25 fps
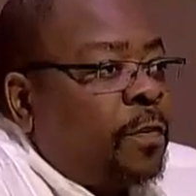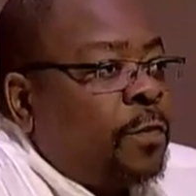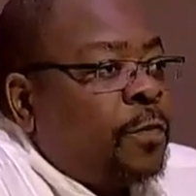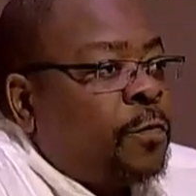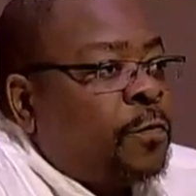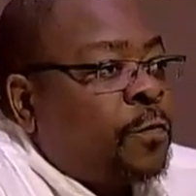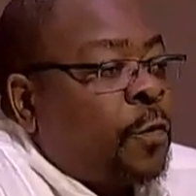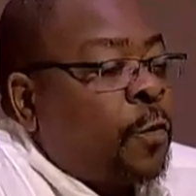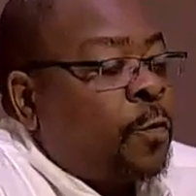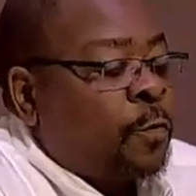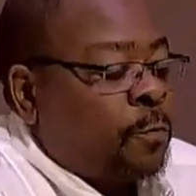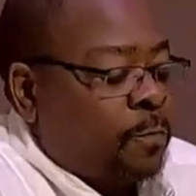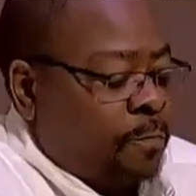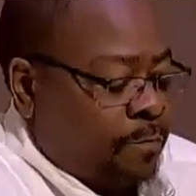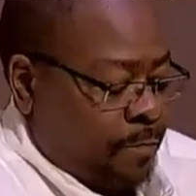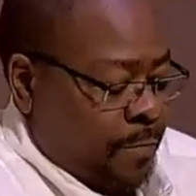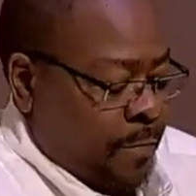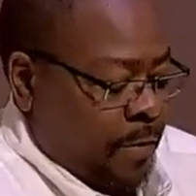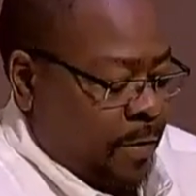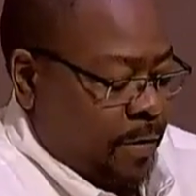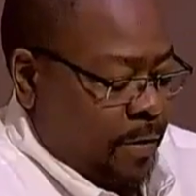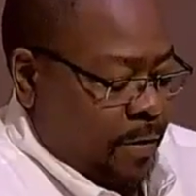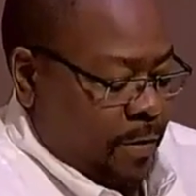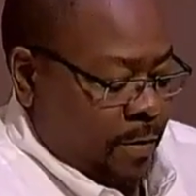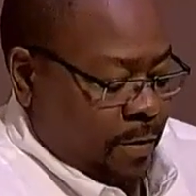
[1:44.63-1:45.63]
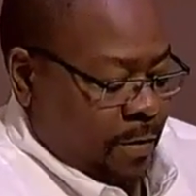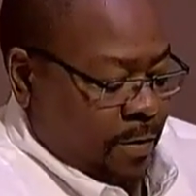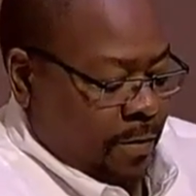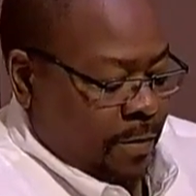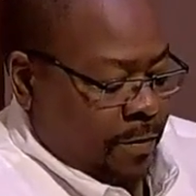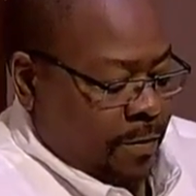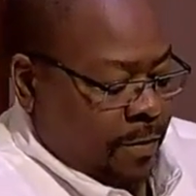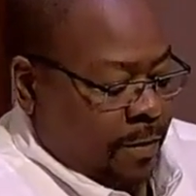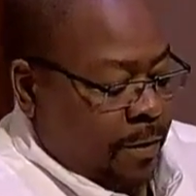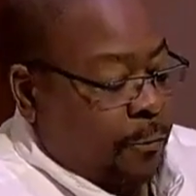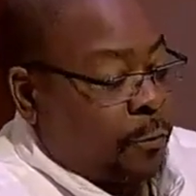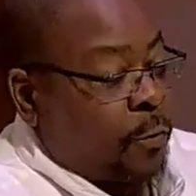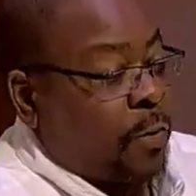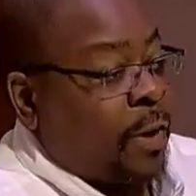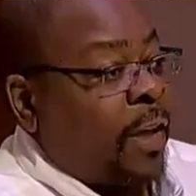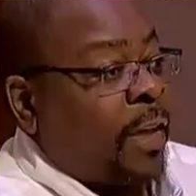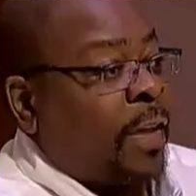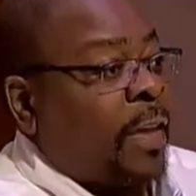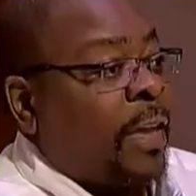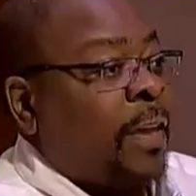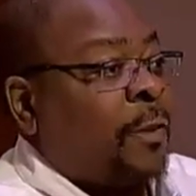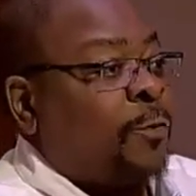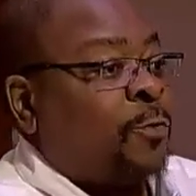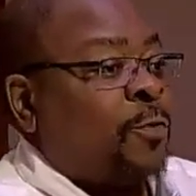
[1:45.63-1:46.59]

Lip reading: So this one I have to